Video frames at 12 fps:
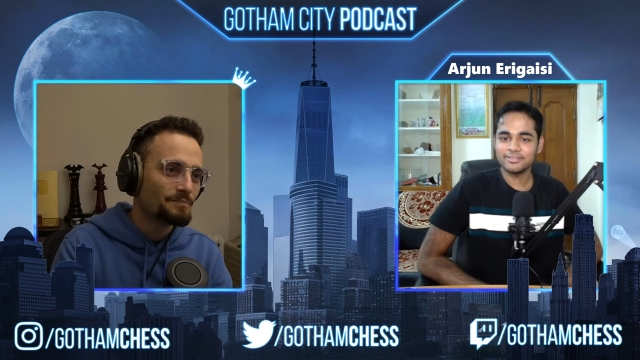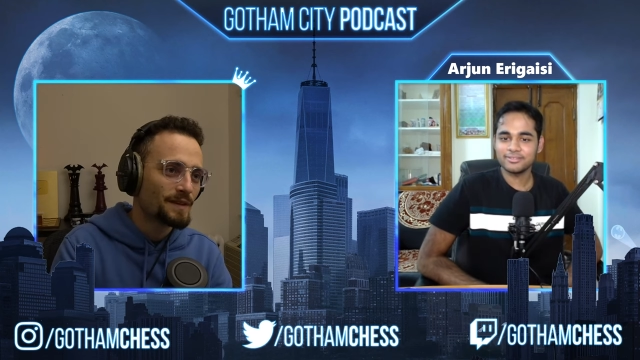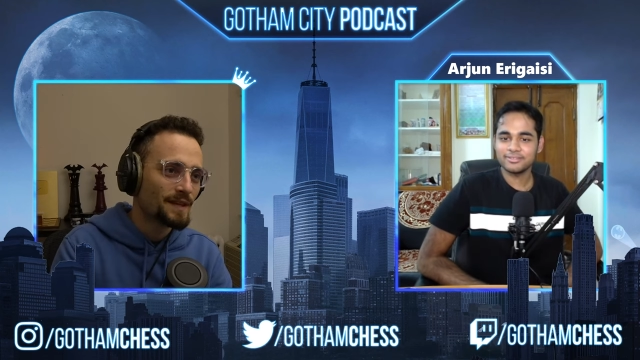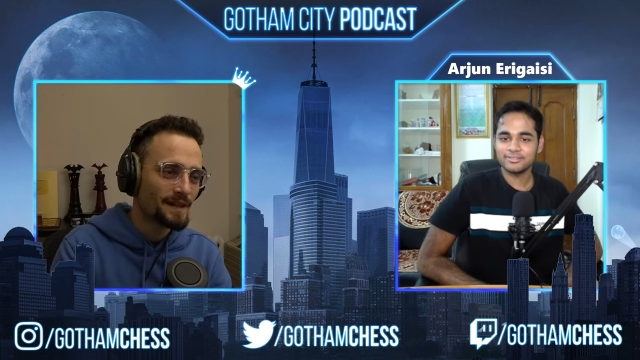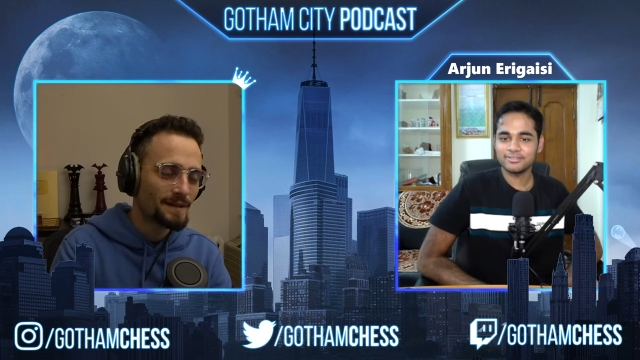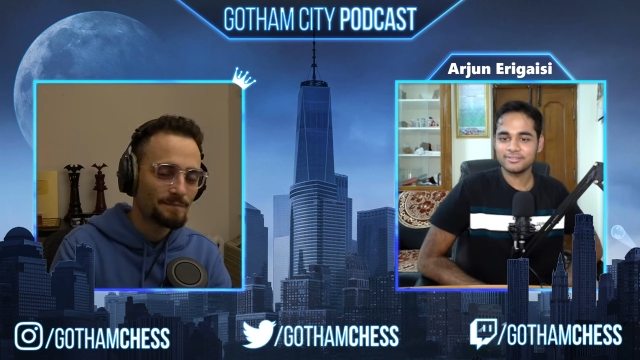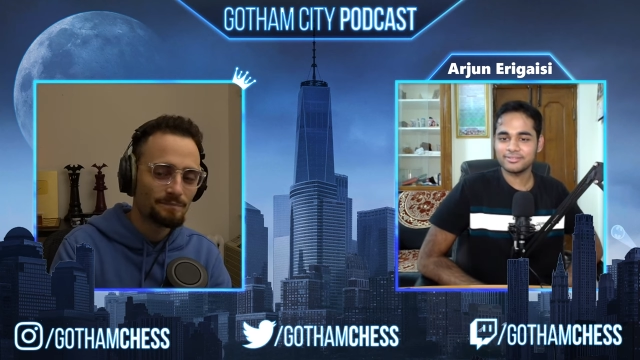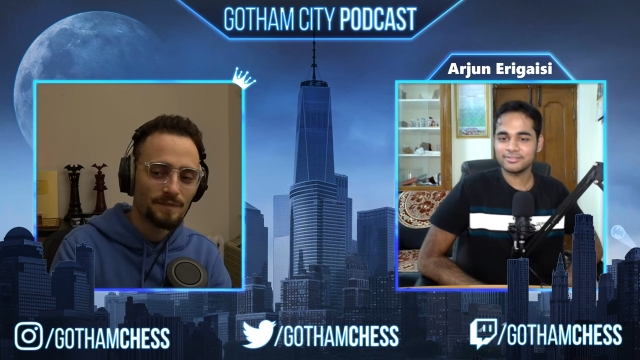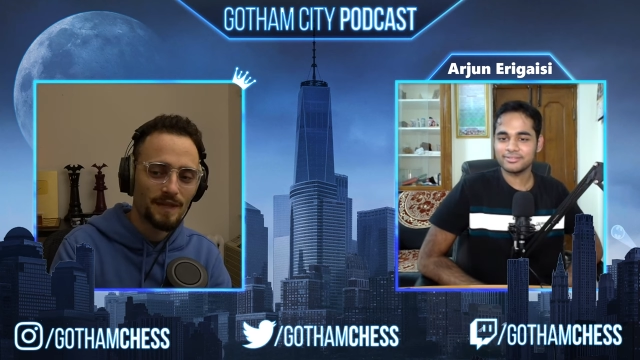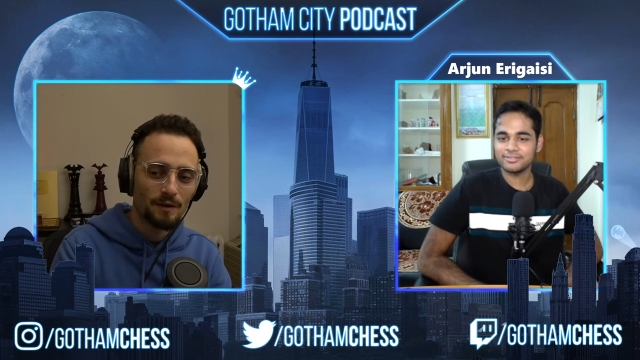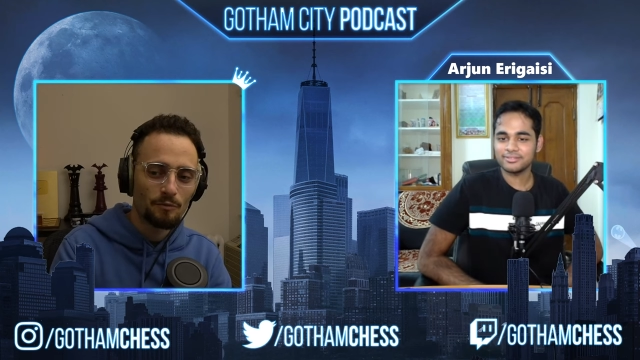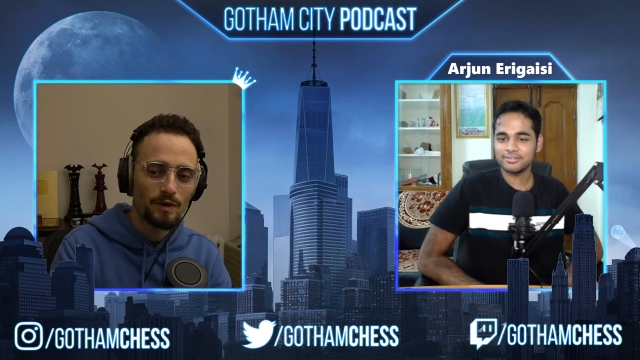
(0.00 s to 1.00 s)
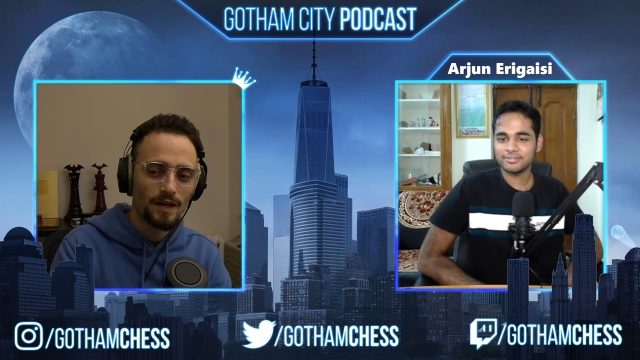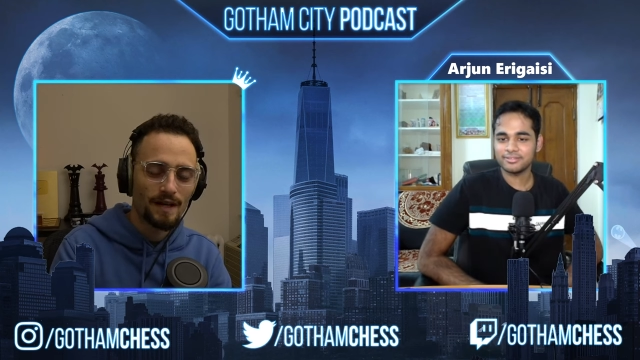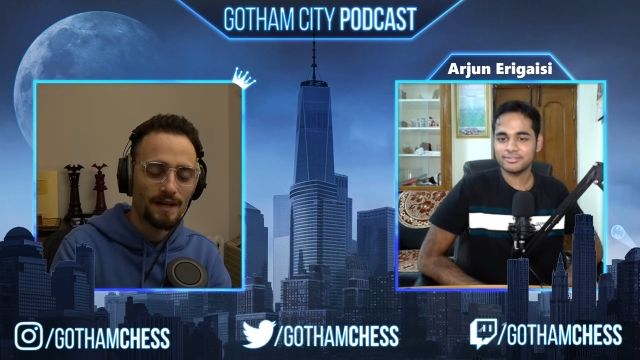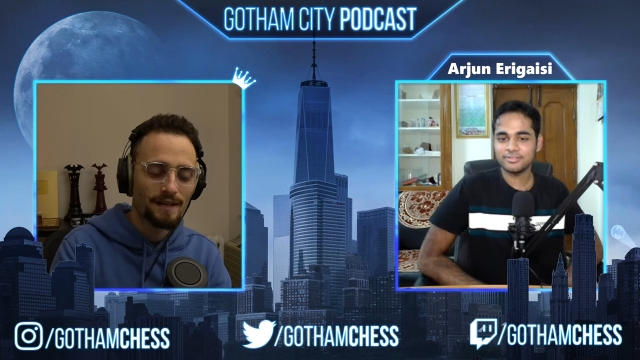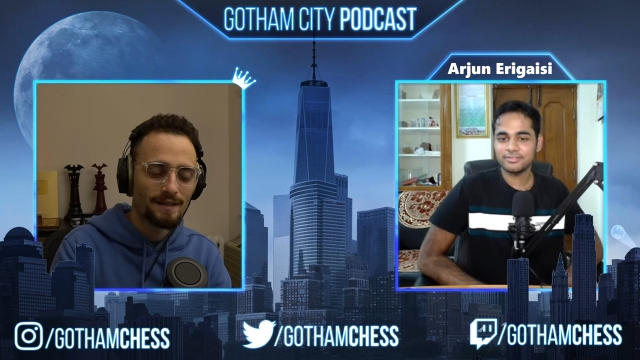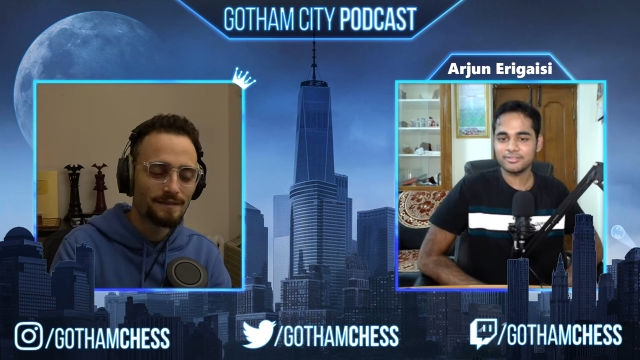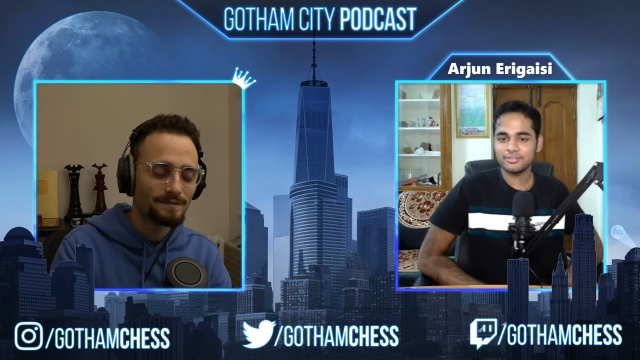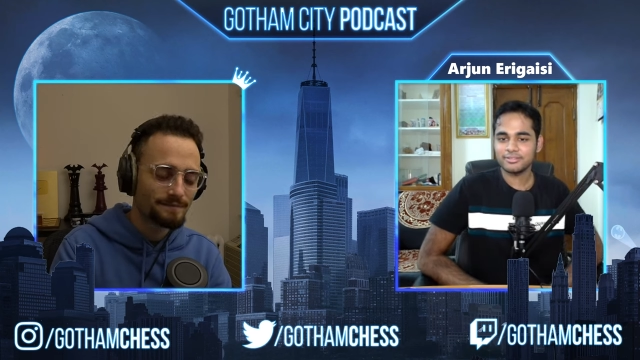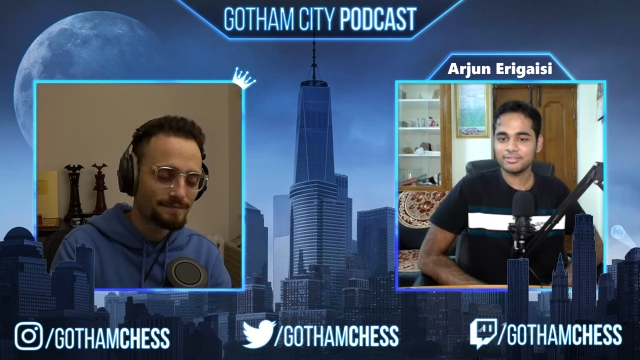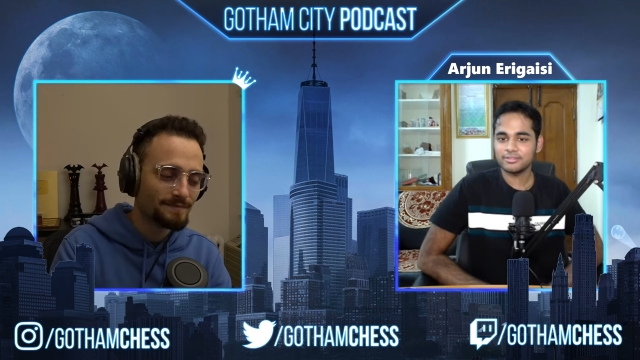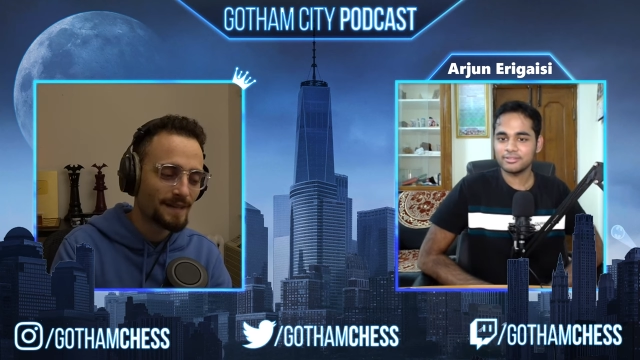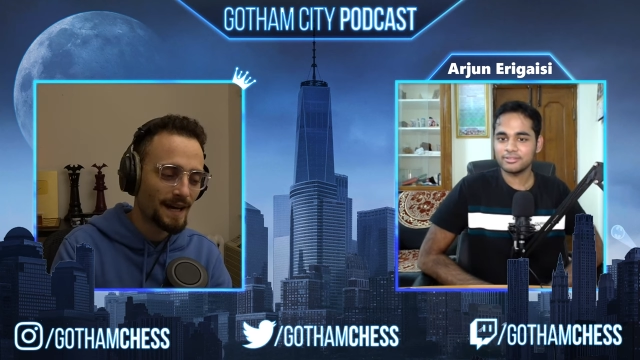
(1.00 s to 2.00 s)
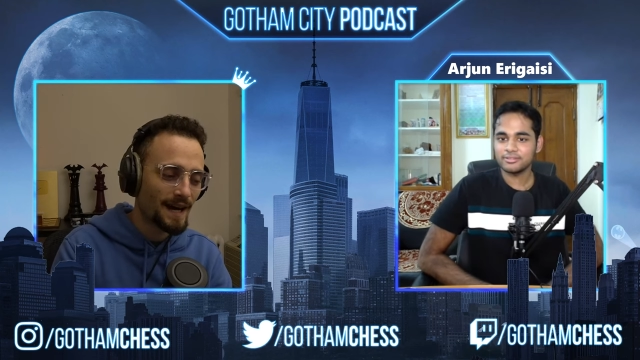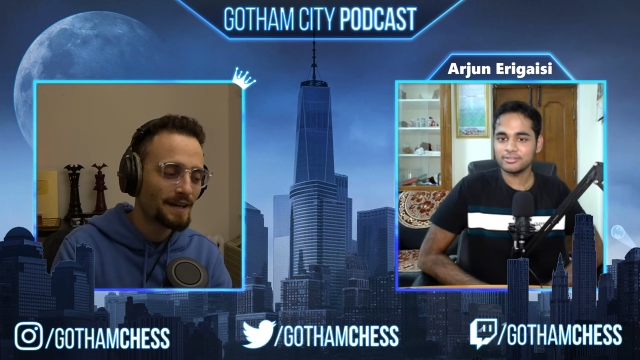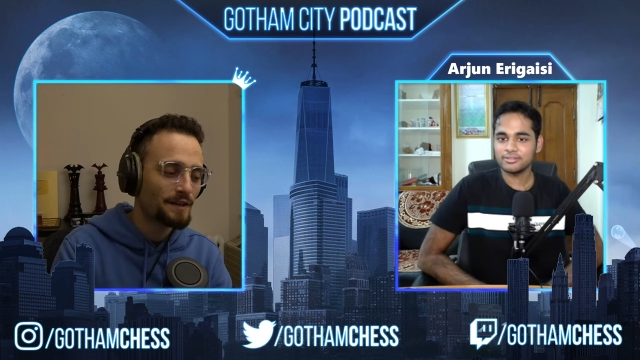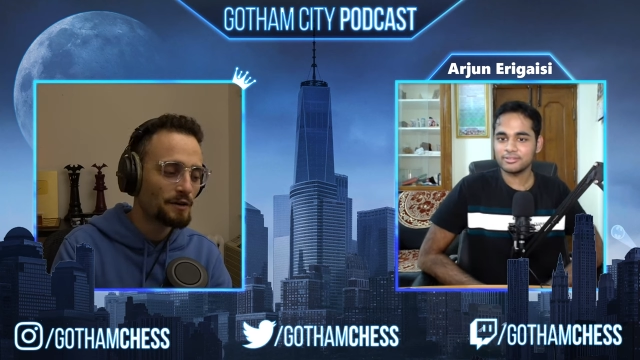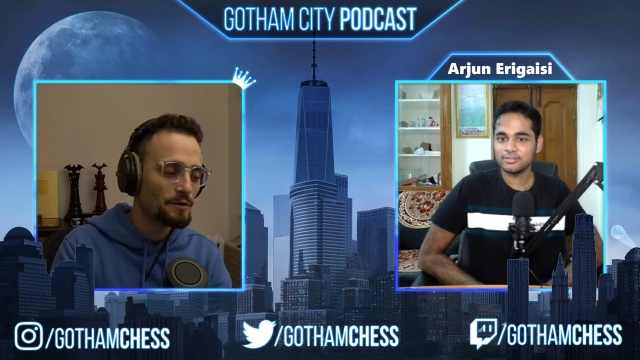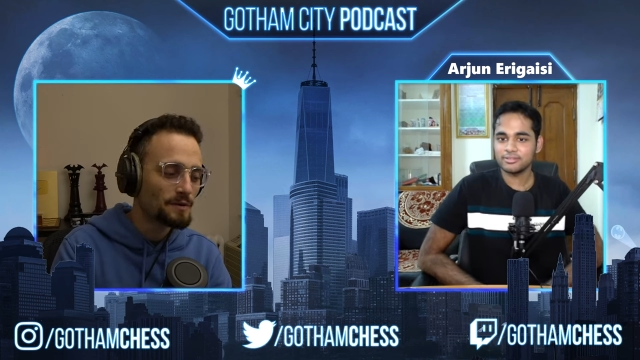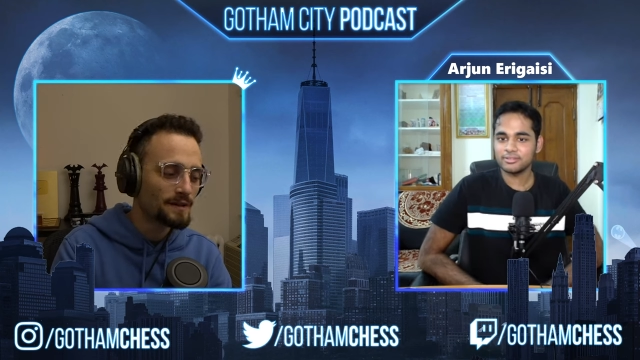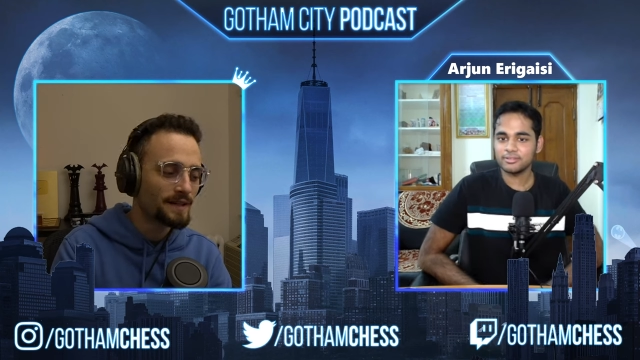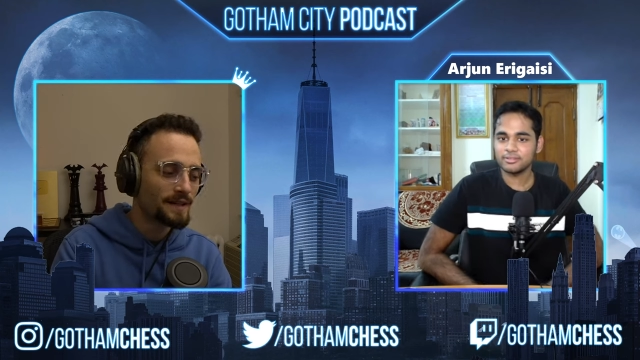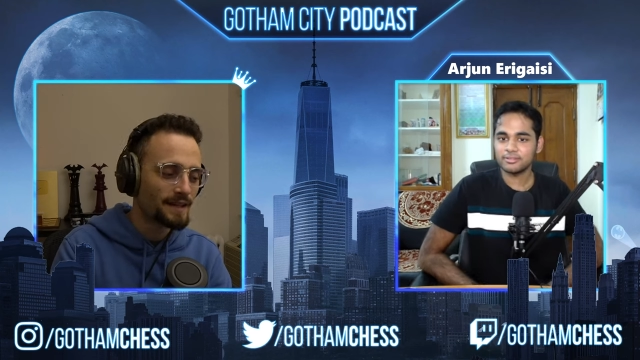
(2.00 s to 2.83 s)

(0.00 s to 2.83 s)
Speaker 1: Uh, yeah, we, uh, I, I, know. It,